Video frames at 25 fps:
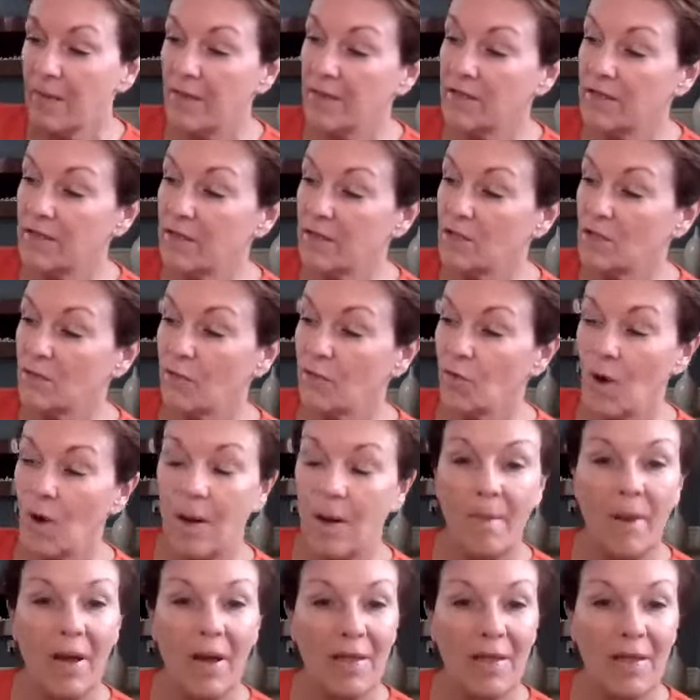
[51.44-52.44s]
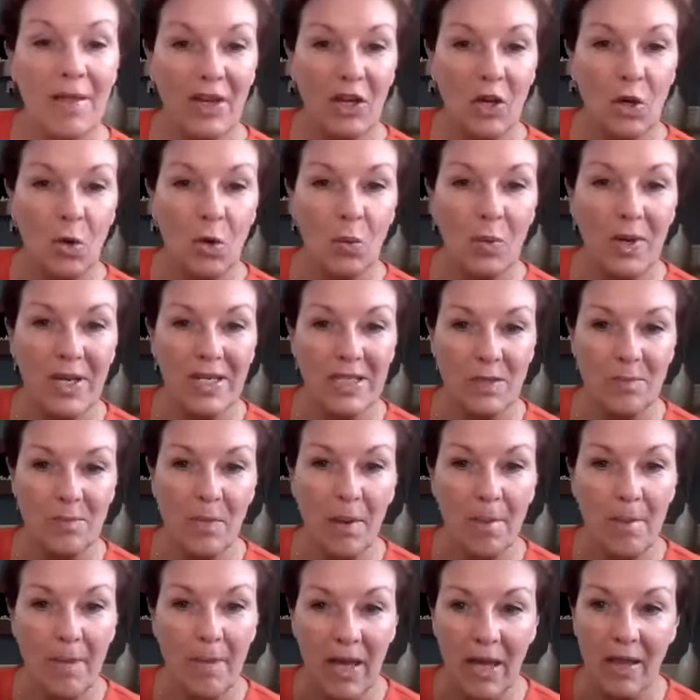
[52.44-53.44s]
This is from the
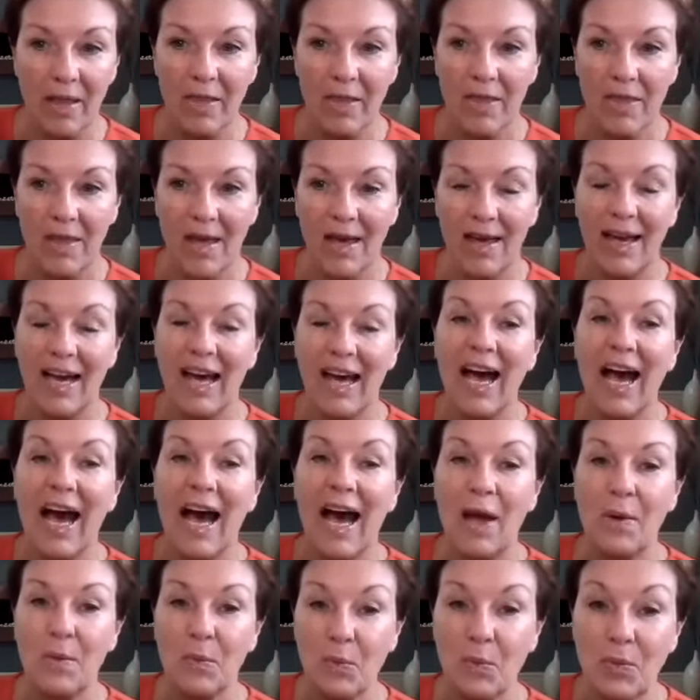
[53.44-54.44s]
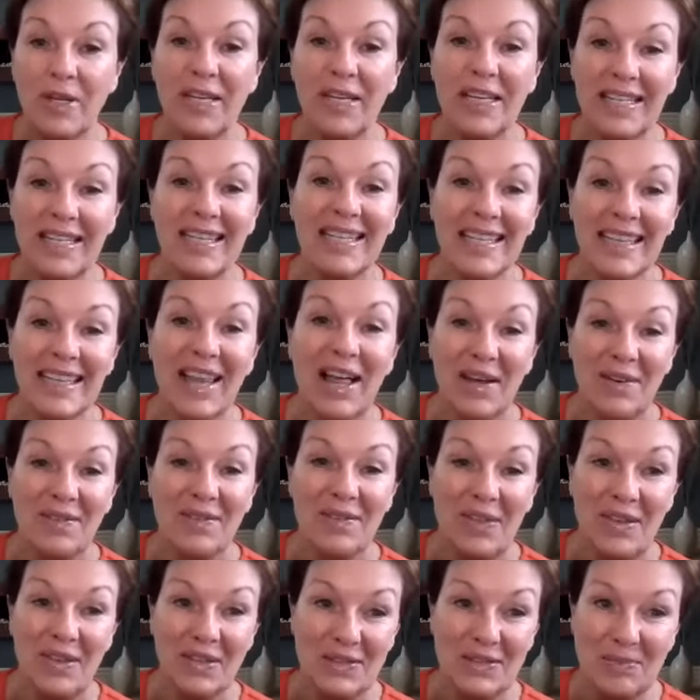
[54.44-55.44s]
charisma myth. I really
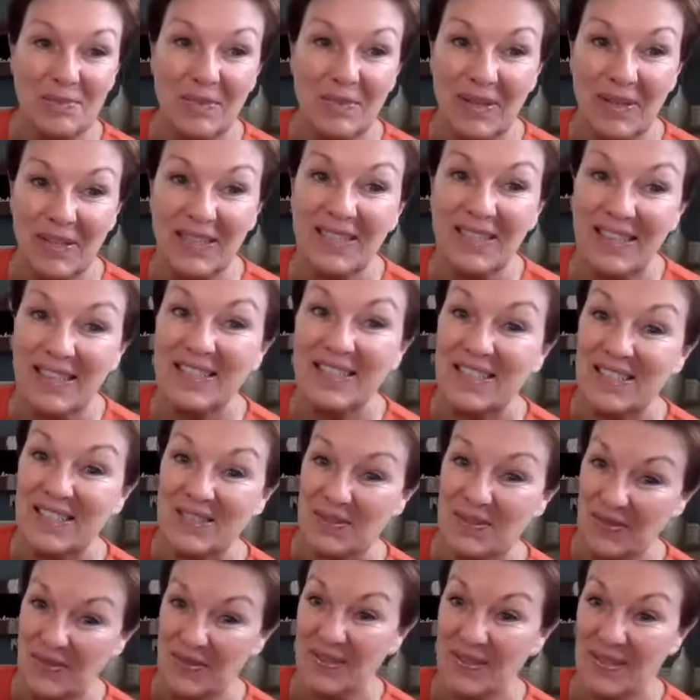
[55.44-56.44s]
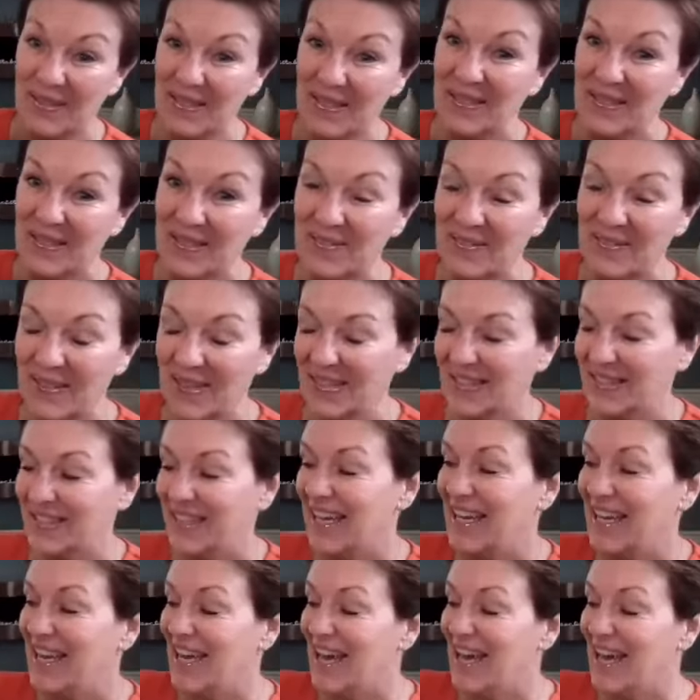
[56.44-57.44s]
love this book. This is a really good one.
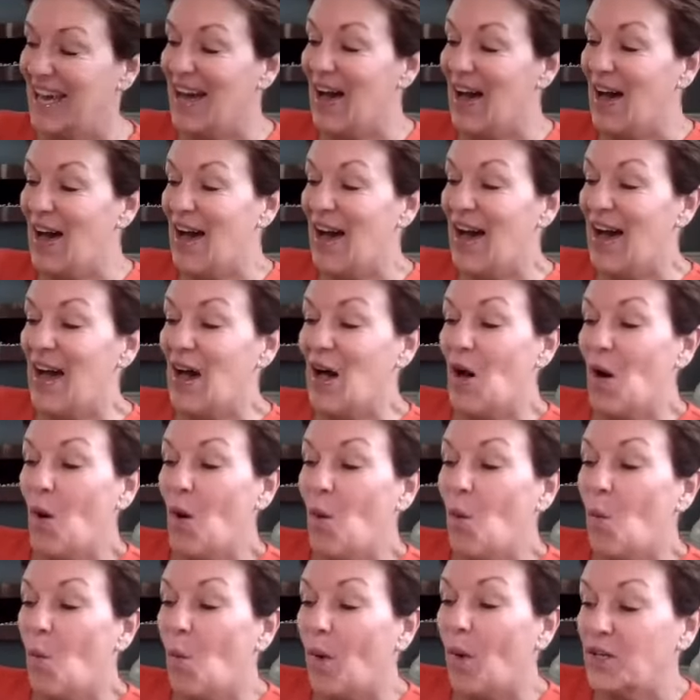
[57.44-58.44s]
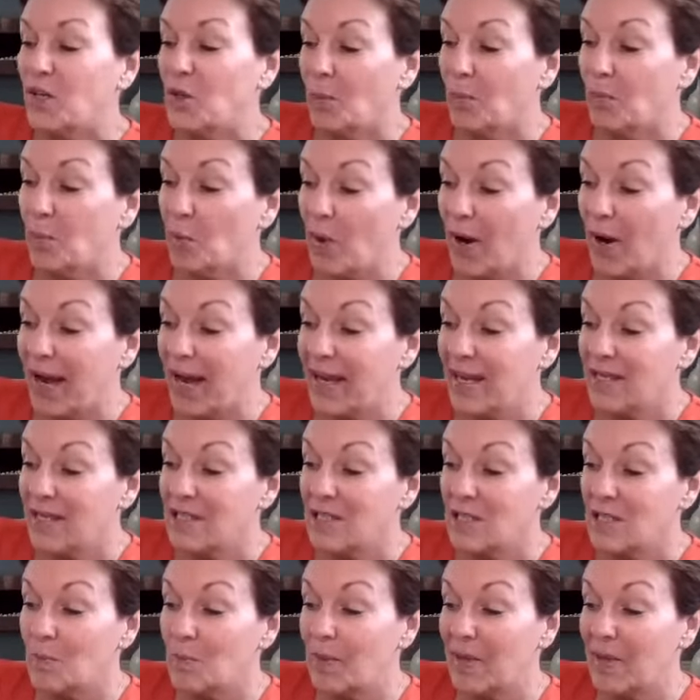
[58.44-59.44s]
When your
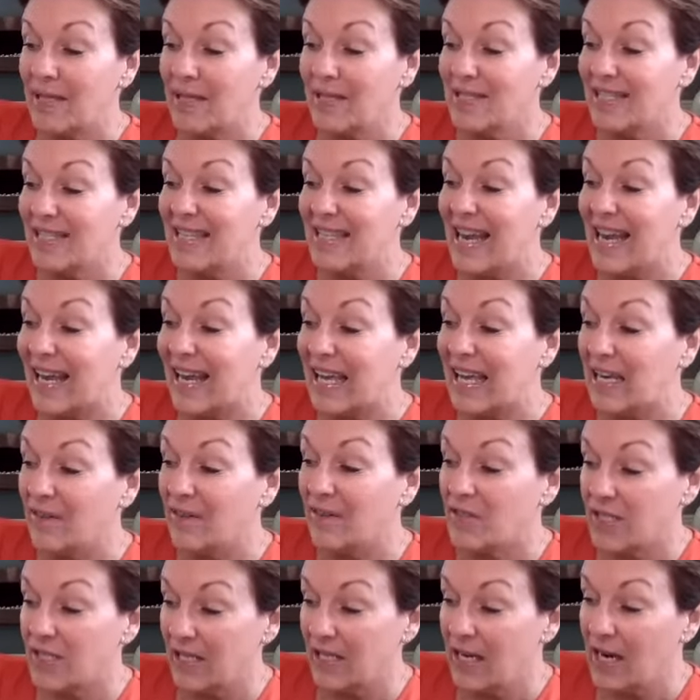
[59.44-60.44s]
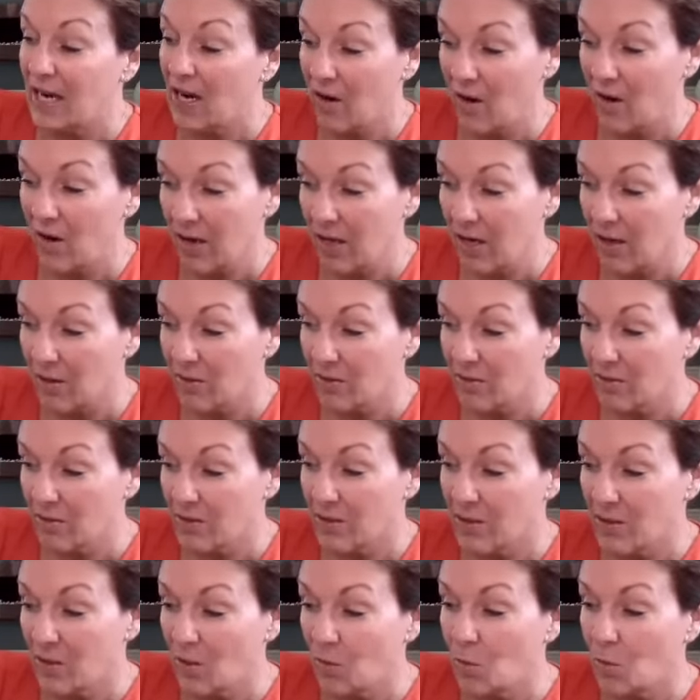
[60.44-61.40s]
brain spins negative scenarios,